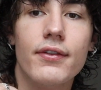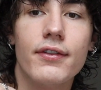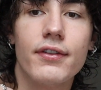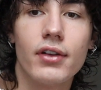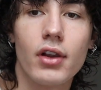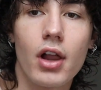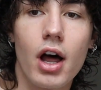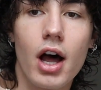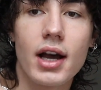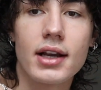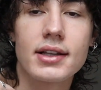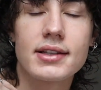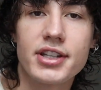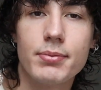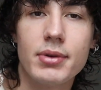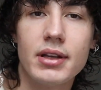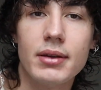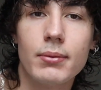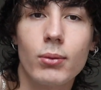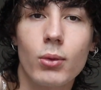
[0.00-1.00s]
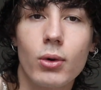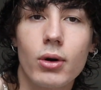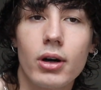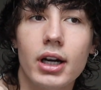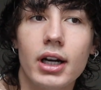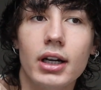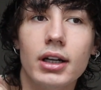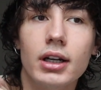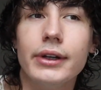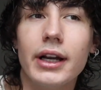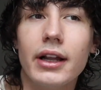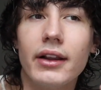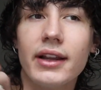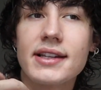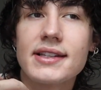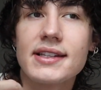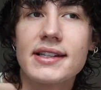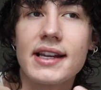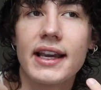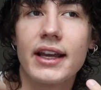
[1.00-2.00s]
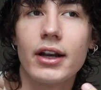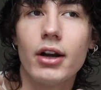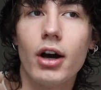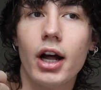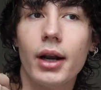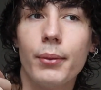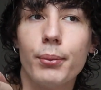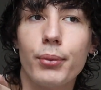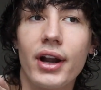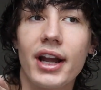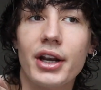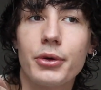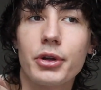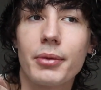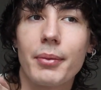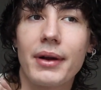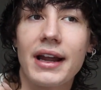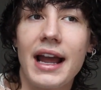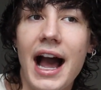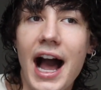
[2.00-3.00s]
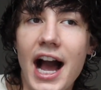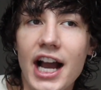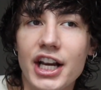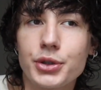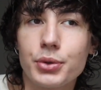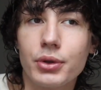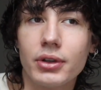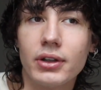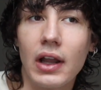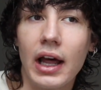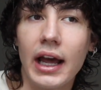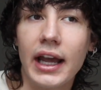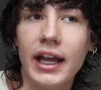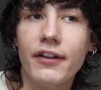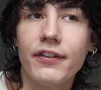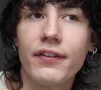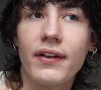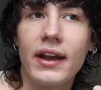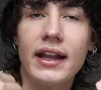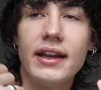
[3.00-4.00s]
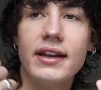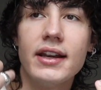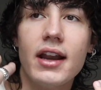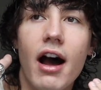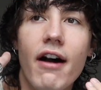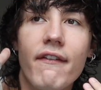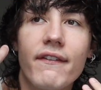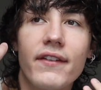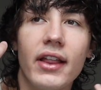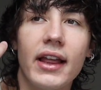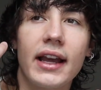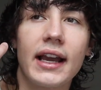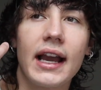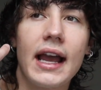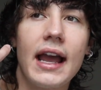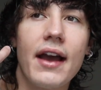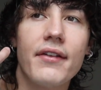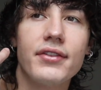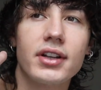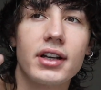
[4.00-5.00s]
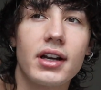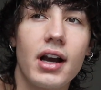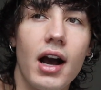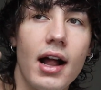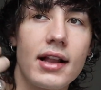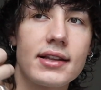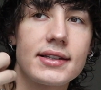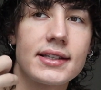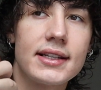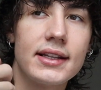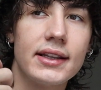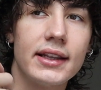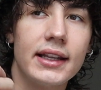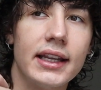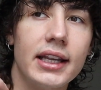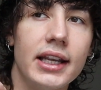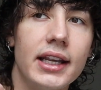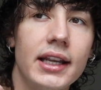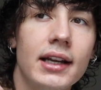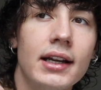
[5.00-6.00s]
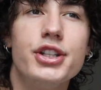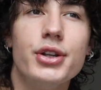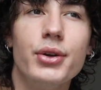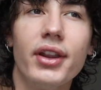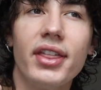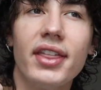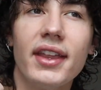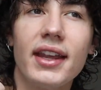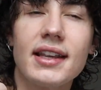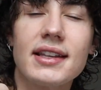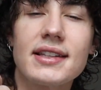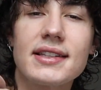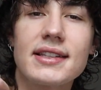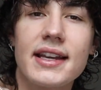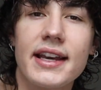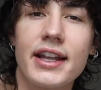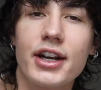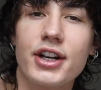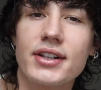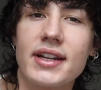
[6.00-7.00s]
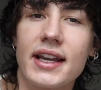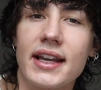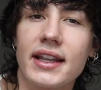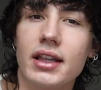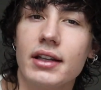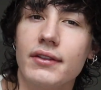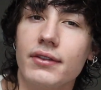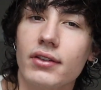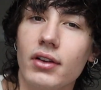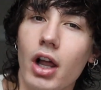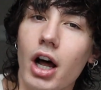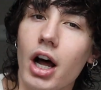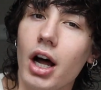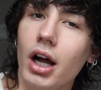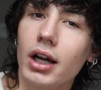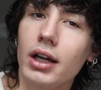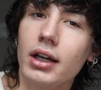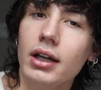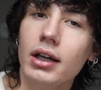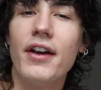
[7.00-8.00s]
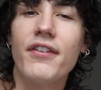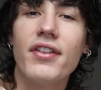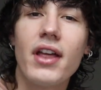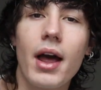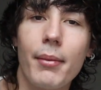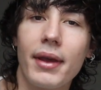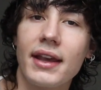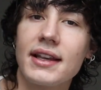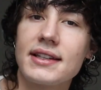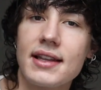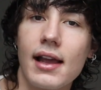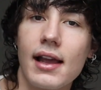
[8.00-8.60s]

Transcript: vlog to be more realistic and on brand with my actual life and not feel like I have to constantly do things to entertain the vlog, if that makes